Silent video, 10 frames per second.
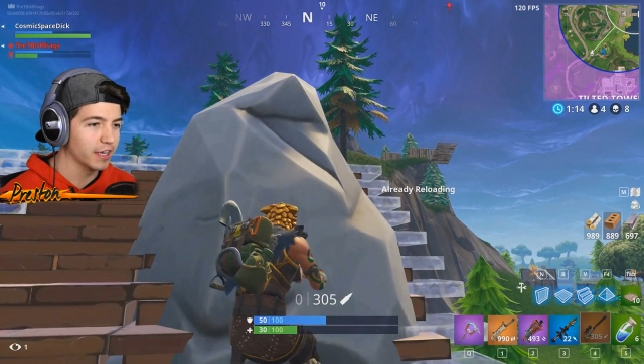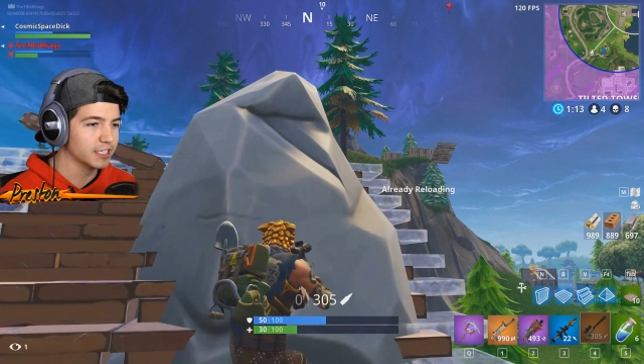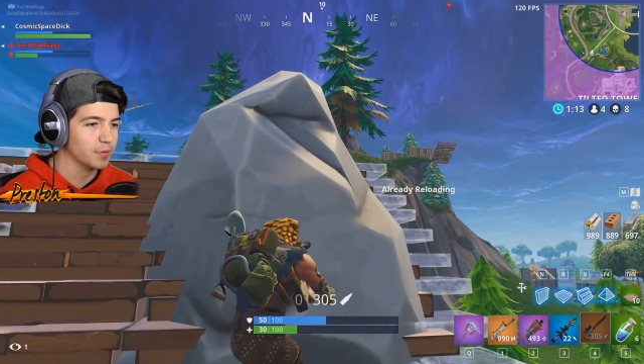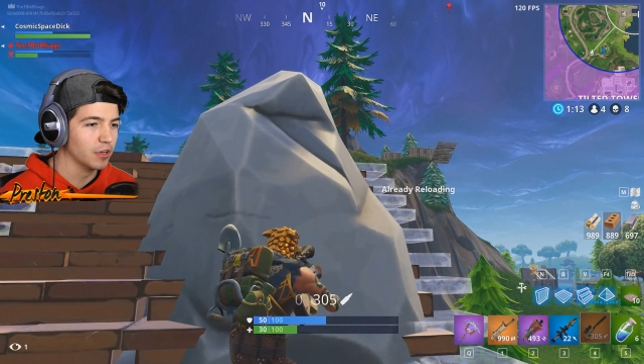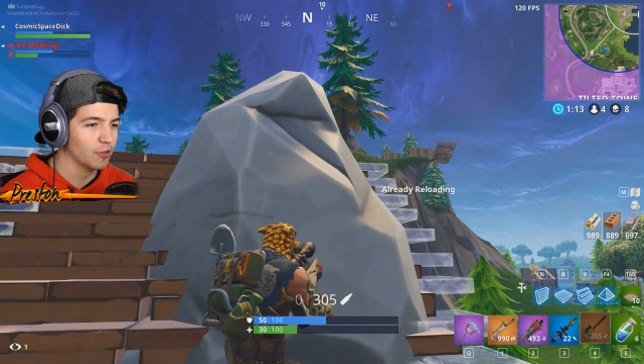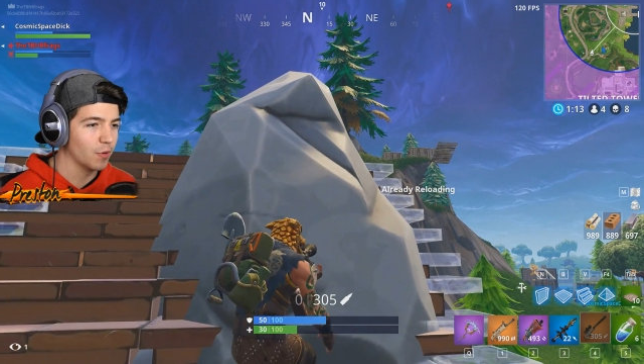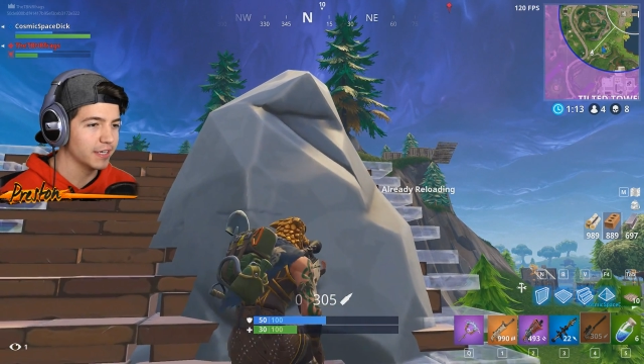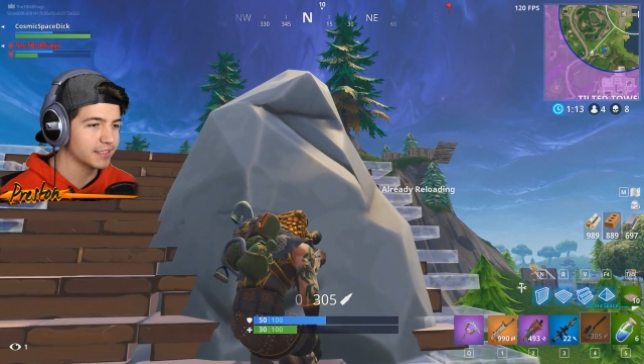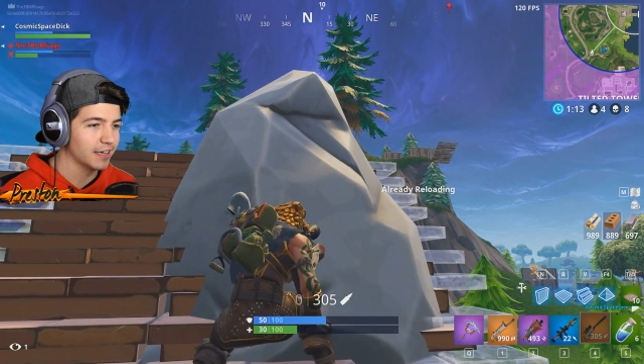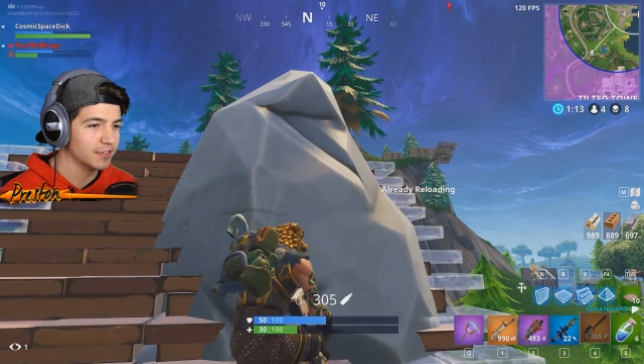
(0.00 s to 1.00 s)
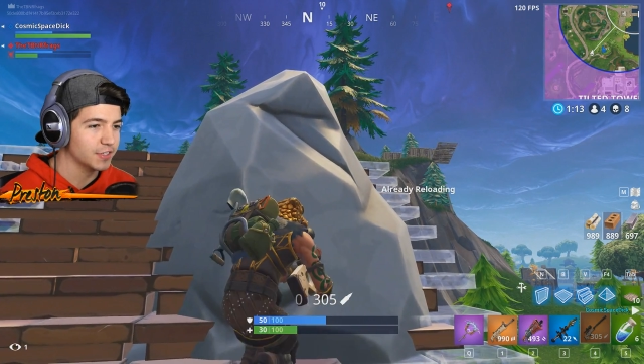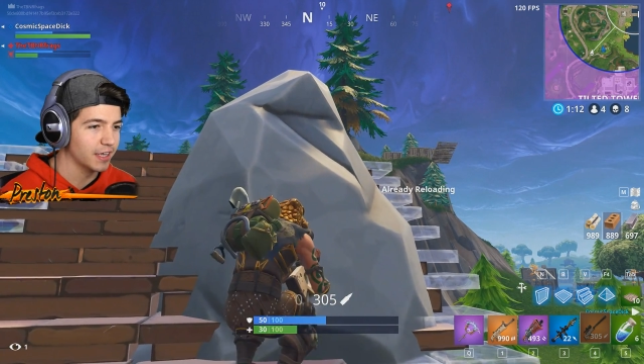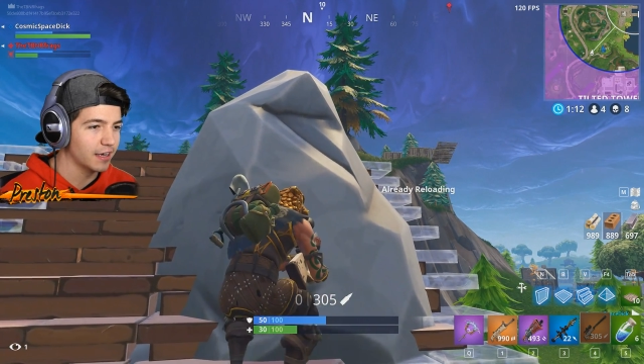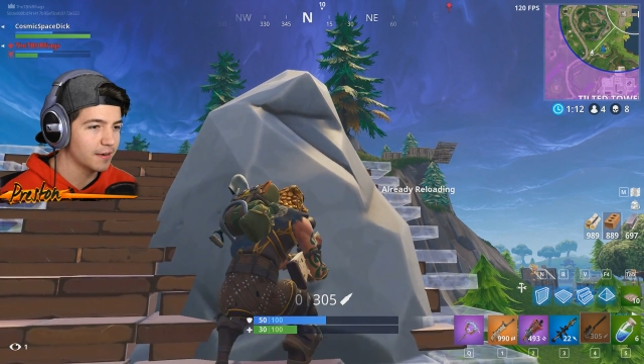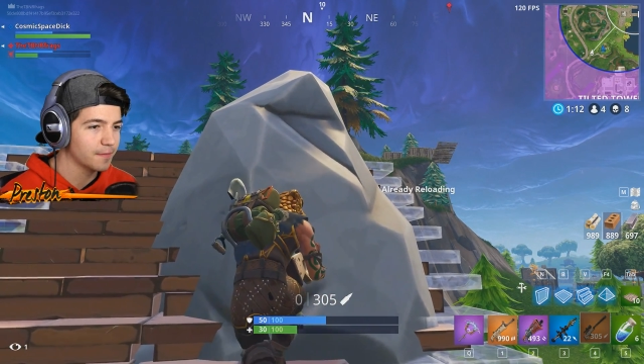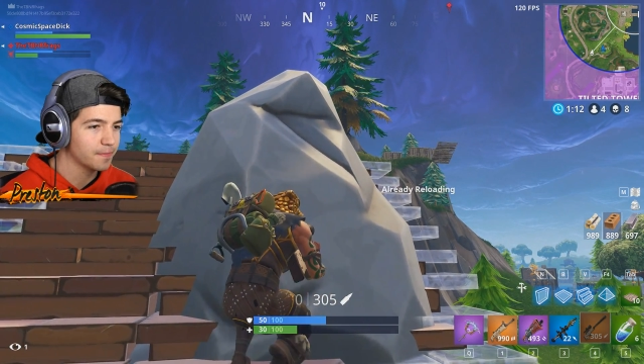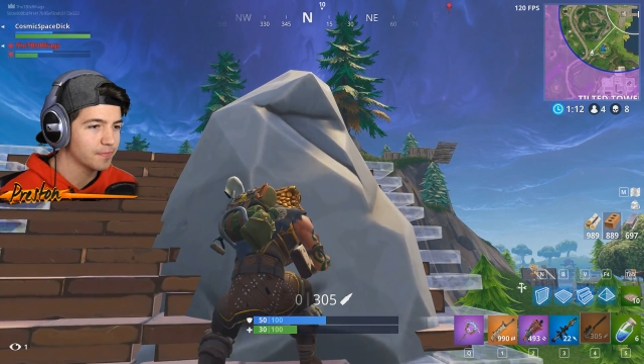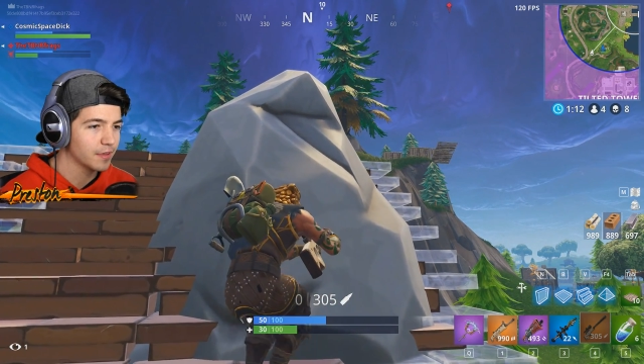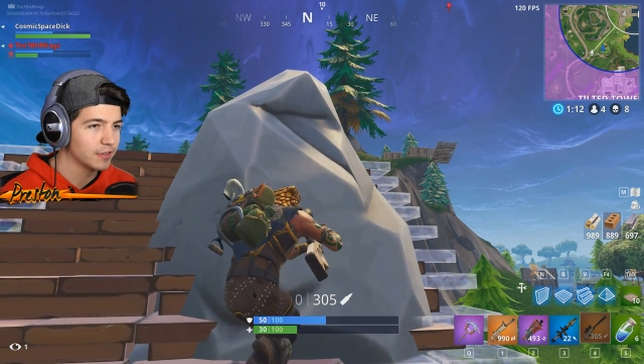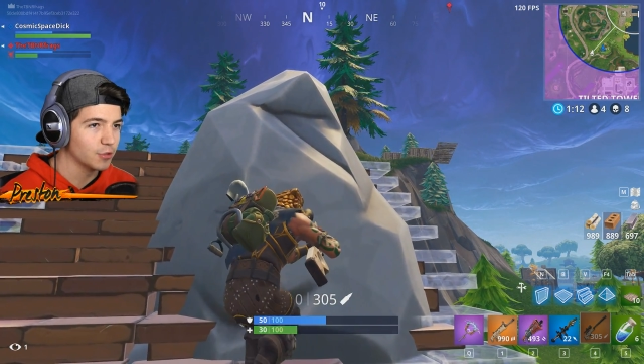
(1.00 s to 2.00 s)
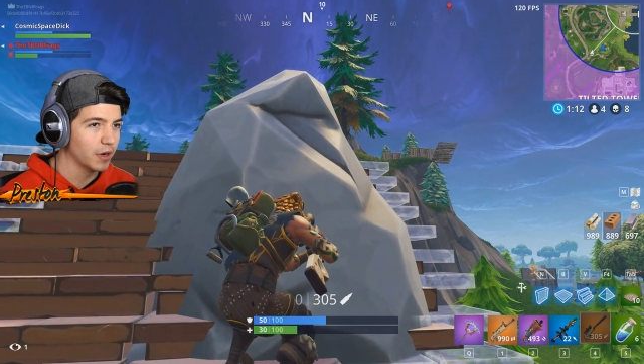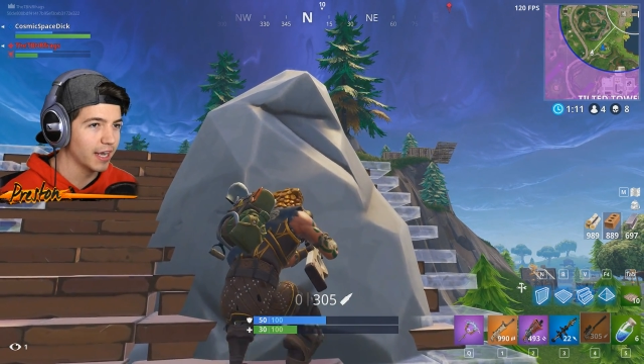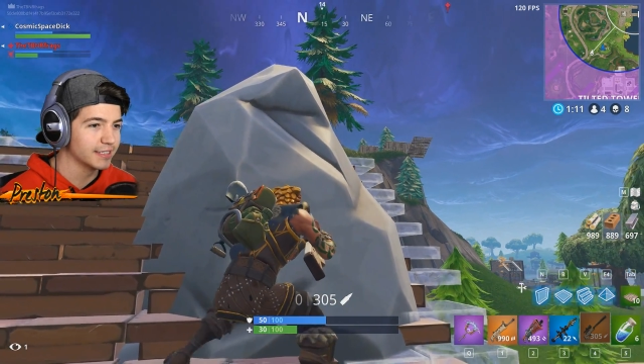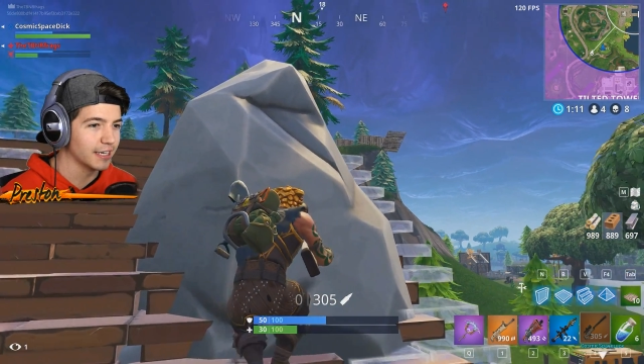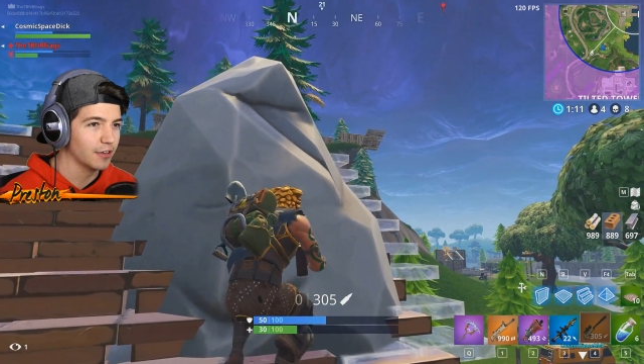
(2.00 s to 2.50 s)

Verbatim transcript: one guy's built on the right side. You see that? So one guy's yeah,